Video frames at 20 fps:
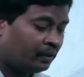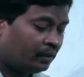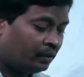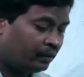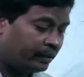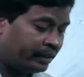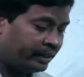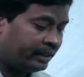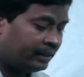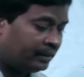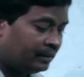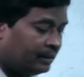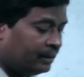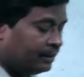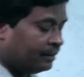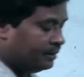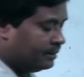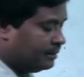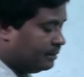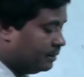Okay,
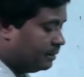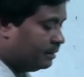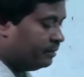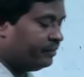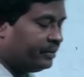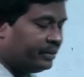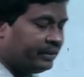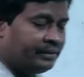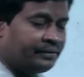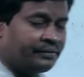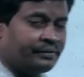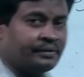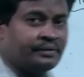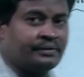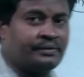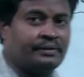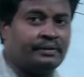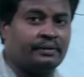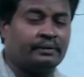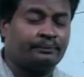yesterday we
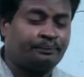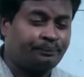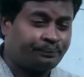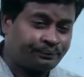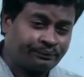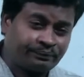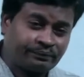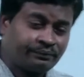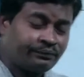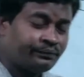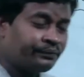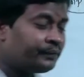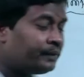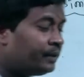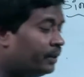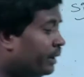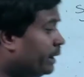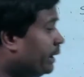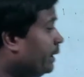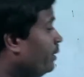discussed
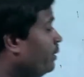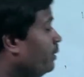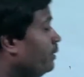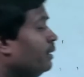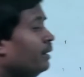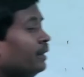and